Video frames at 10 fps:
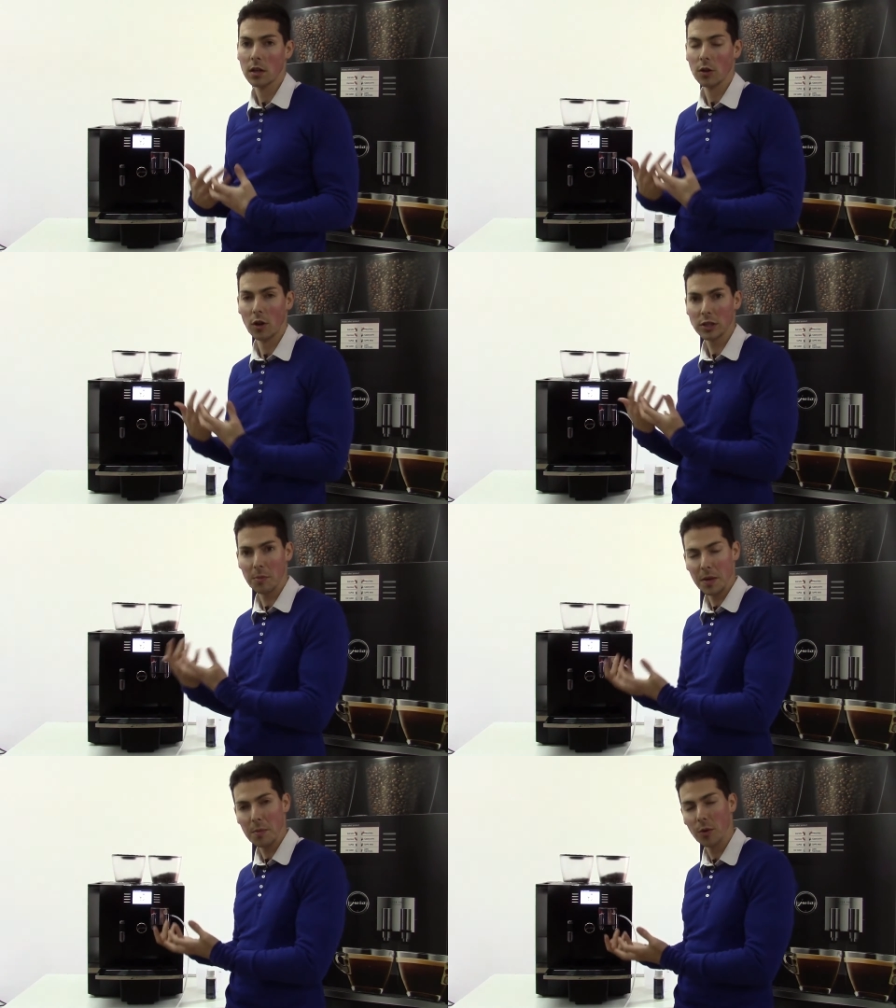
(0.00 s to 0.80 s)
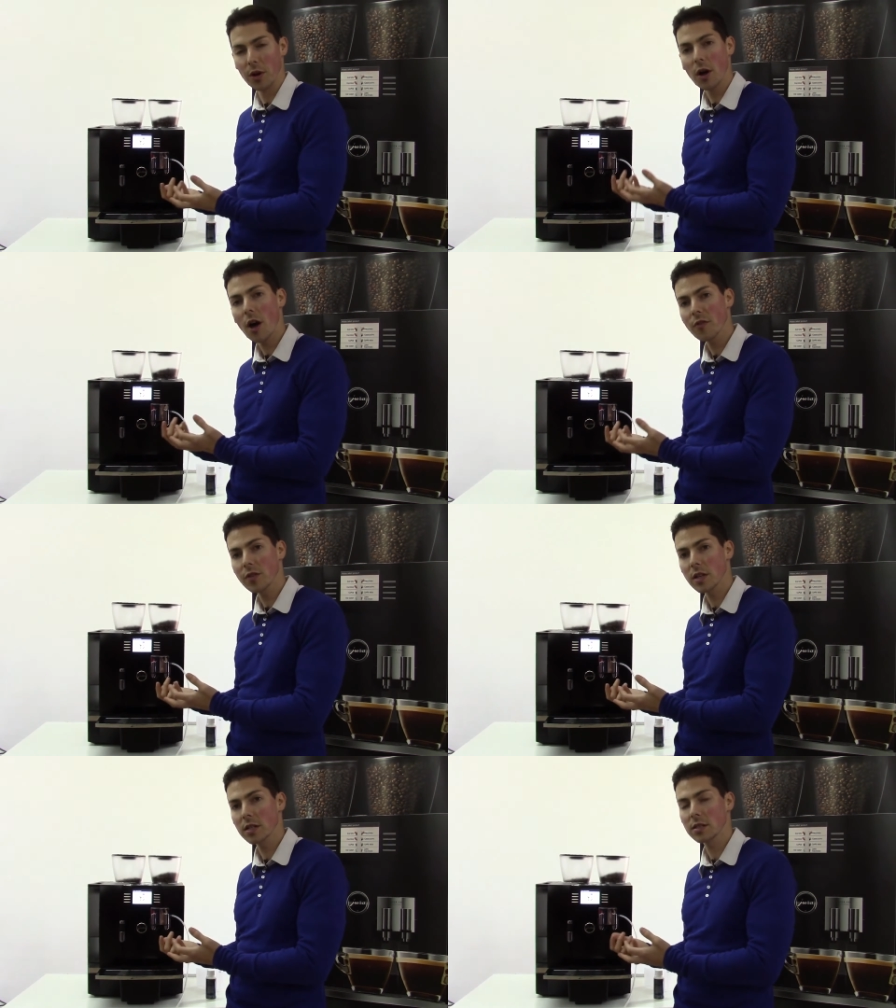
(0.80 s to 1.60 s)
lots of people in an
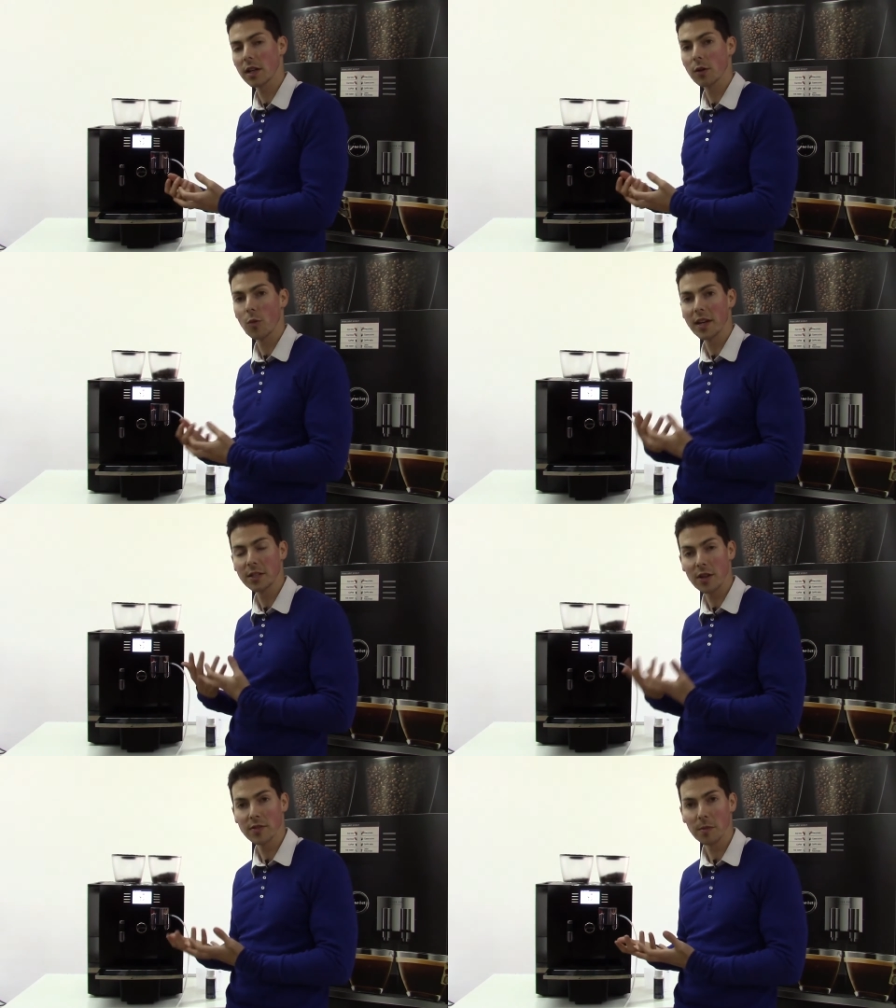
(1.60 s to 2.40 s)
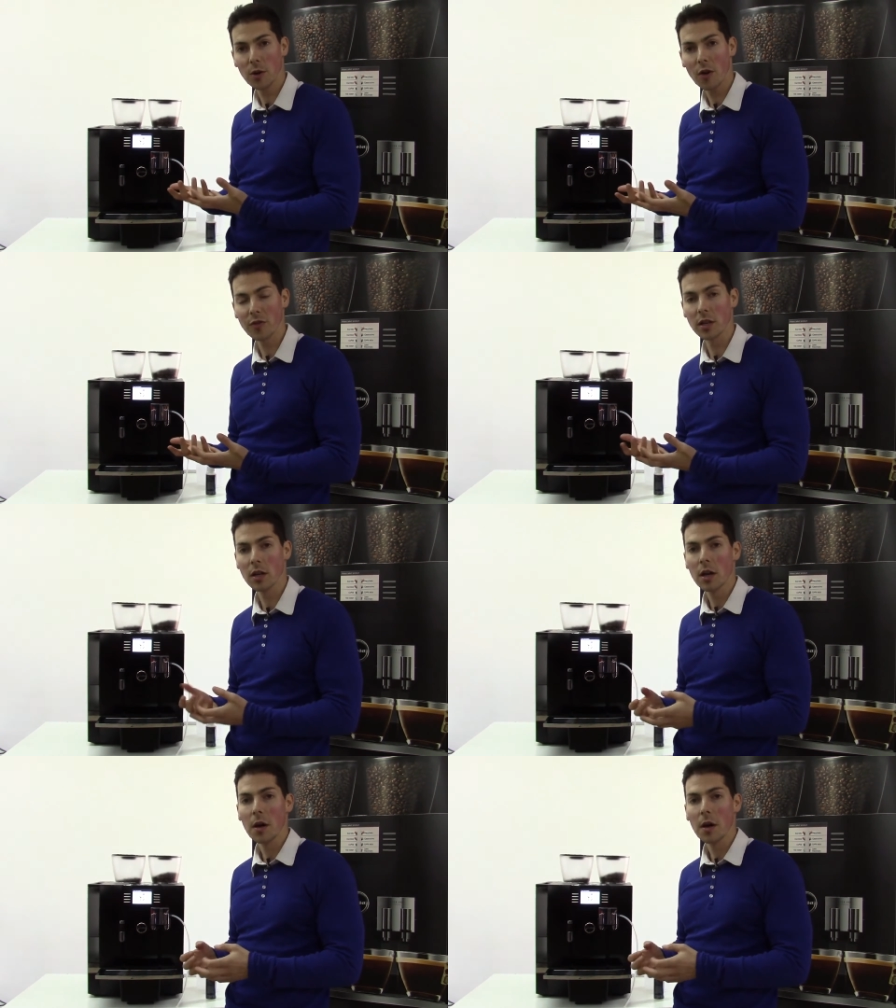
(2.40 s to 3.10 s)
office and wanting to have some coffee,